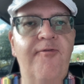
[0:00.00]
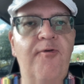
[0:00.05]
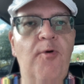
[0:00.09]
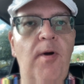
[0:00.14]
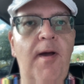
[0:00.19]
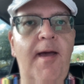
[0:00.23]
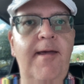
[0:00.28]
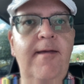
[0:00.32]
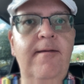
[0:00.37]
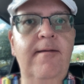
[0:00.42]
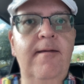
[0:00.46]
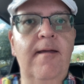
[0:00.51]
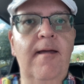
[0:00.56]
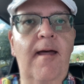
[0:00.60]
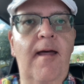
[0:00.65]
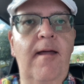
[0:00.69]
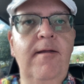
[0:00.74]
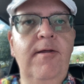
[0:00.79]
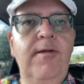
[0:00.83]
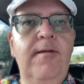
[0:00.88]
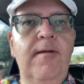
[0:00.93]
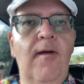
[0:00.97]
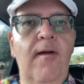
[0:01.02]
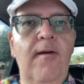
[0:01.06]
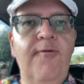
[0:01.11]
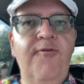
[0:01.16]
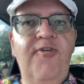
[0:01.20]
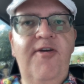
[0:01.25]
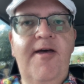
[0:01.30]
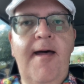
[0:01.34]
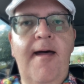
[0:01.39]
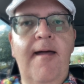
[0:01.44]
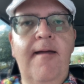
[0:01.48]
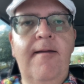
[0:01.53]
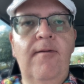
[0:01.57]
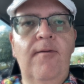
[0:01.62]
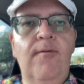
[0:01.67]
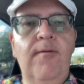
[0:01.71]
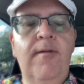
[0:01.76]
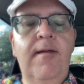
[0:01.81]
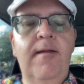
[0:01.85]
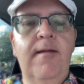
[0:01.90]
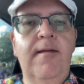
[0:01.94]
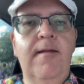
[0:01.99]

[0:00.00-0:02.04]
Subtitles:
for a young child.